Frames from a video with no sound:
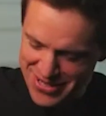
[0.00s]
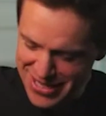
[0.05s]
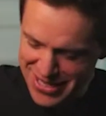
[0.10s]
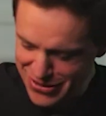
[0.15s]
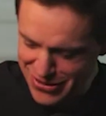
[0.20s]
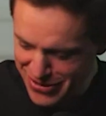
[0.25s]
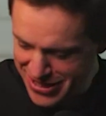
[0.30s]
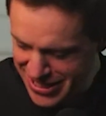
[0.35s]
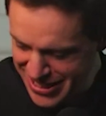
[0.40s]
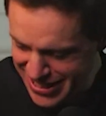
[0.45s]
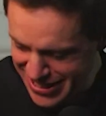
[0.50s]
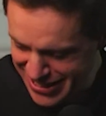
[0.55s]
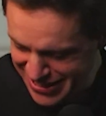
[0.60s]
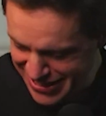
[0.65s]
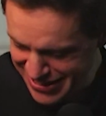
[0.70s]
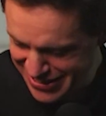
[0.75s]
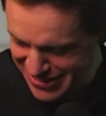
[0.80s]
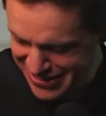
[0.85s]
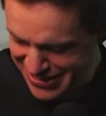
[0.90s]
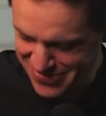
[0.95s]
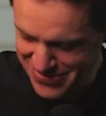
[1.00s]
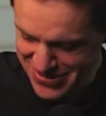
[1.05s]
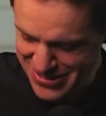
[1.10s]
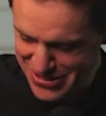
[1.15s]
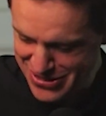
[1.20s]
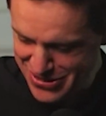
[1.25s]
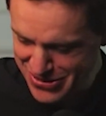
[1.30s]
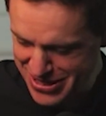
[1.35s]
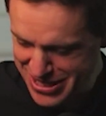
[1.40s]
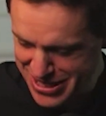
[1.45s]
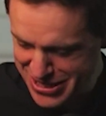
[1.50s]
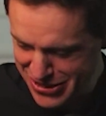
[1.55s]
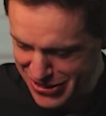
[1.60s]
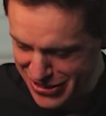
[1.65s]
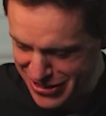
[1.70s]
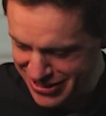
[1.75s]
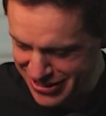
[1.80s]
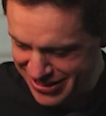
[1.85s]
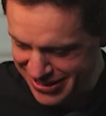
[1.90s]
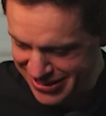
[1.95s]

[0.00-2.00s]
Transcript: is already a lot.